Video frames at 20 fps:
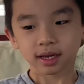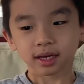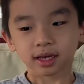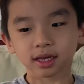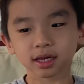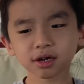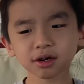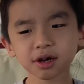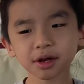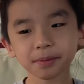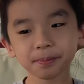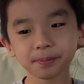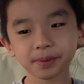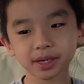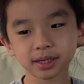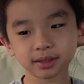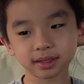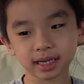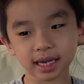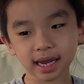You can
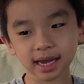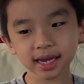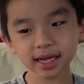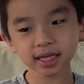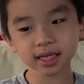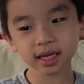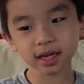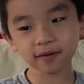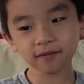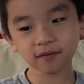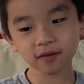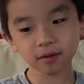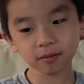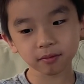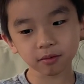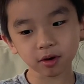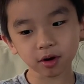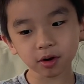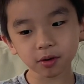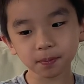build 8 different
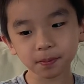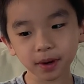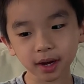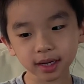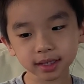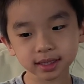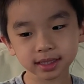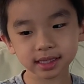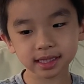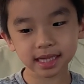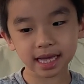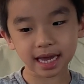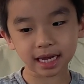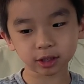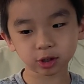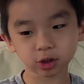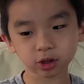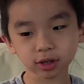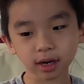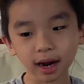robots that
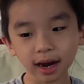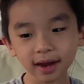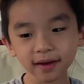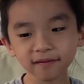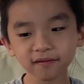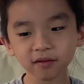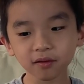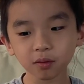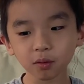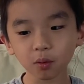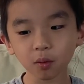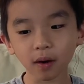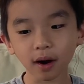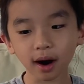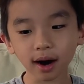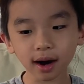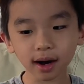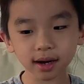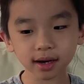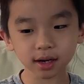drive,
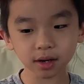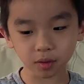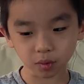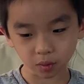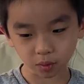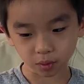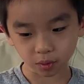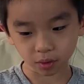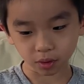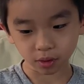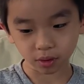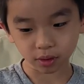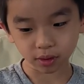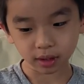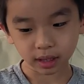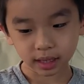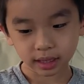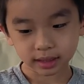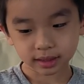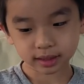walk, roll,
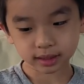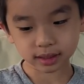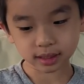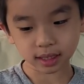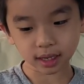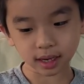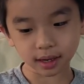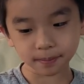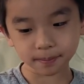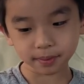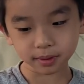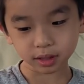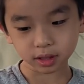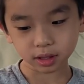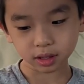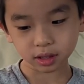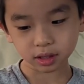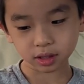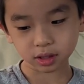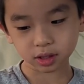stomp,
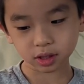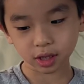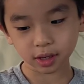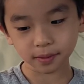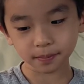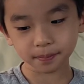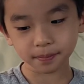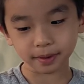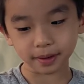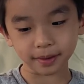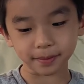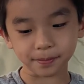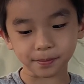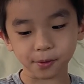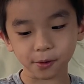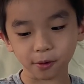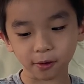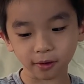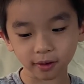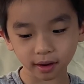jump, and
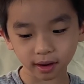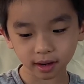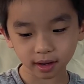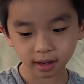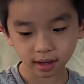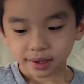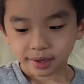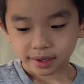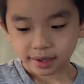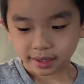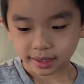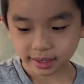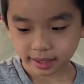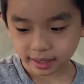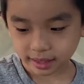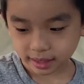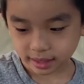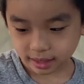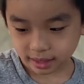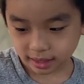more.
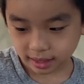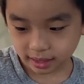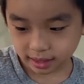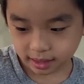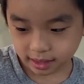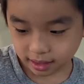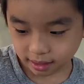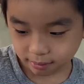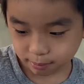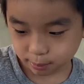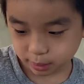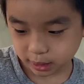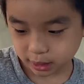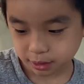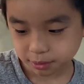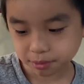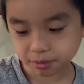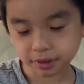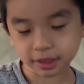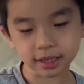It
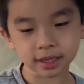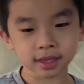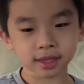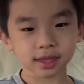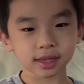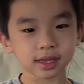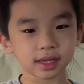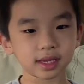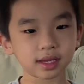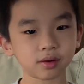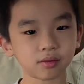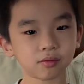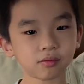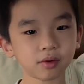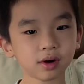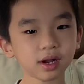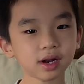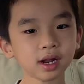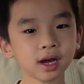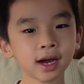comes with
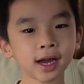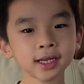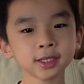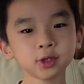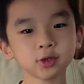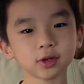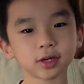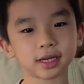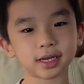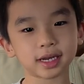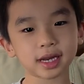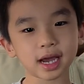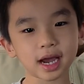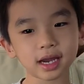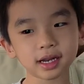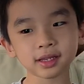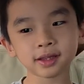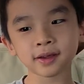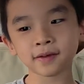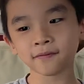
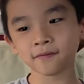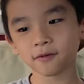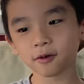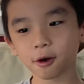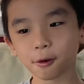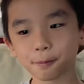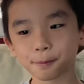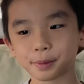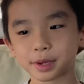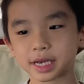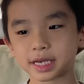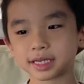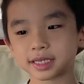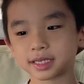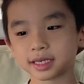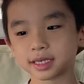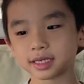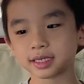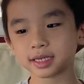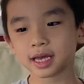194
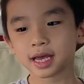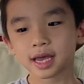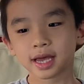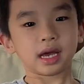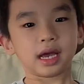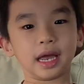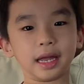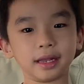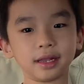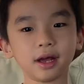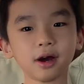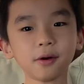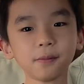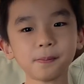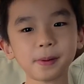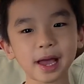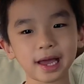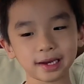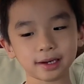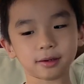pieces and no
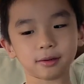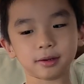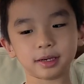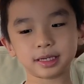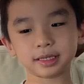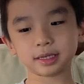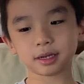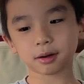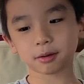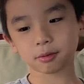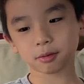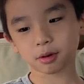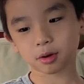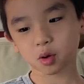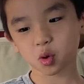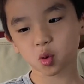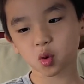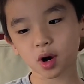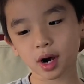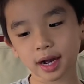batteries are
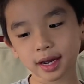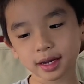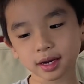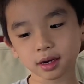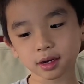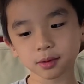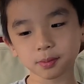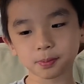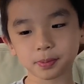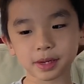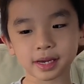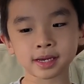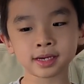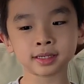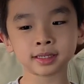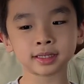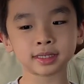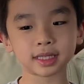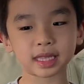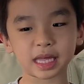required
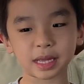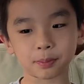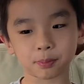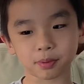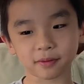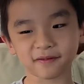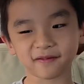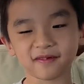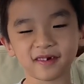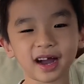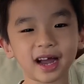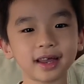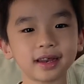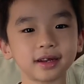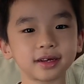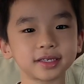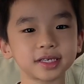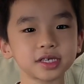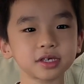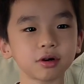because they provide
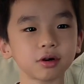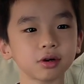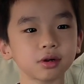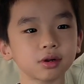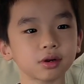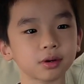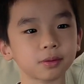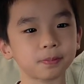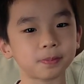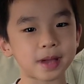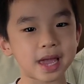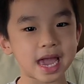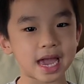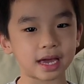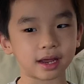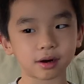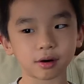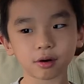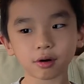a solar pan.